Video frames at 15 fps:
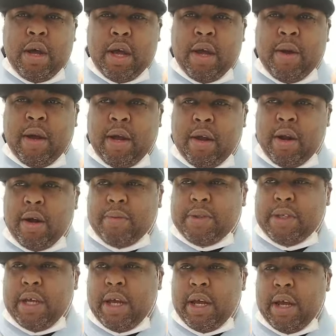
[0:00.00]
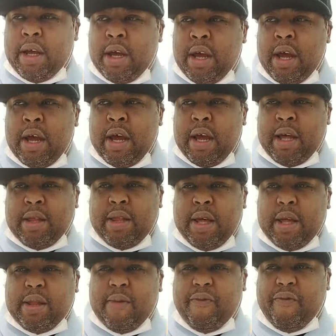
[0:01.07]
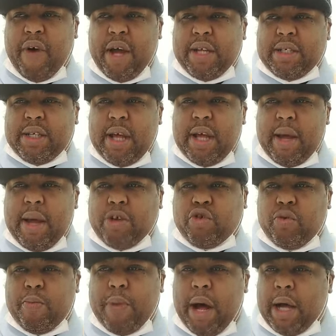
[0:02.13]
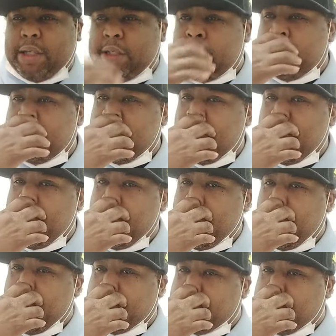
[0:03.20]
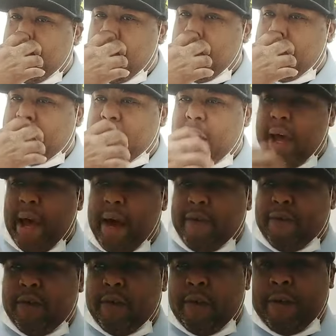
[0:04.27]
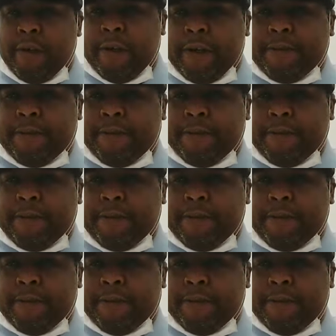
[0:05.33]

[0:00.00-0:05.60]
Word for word: It, you know what I'm saying? It, it, there's some fighters that matchroom boxing is going to have to